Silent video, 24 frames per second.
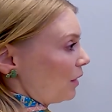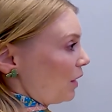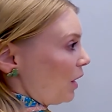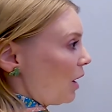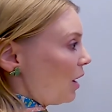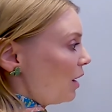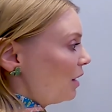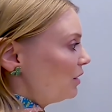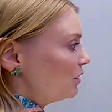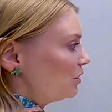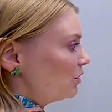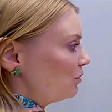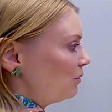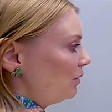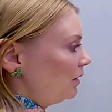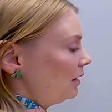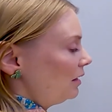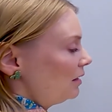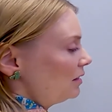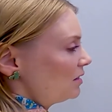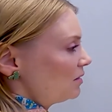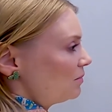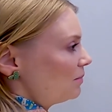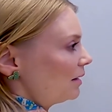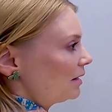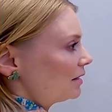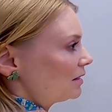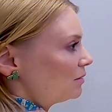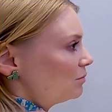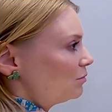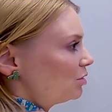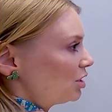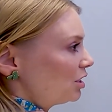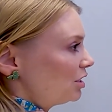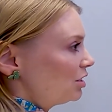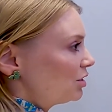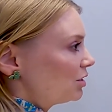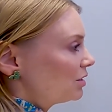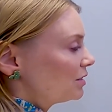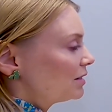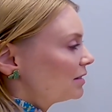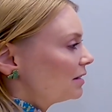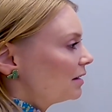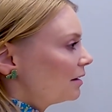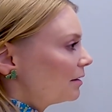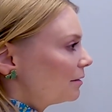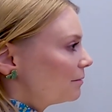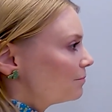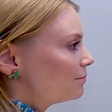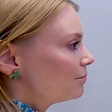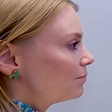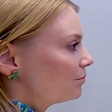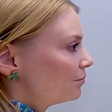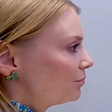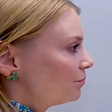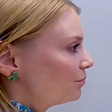we're not, do we need to make some changes there?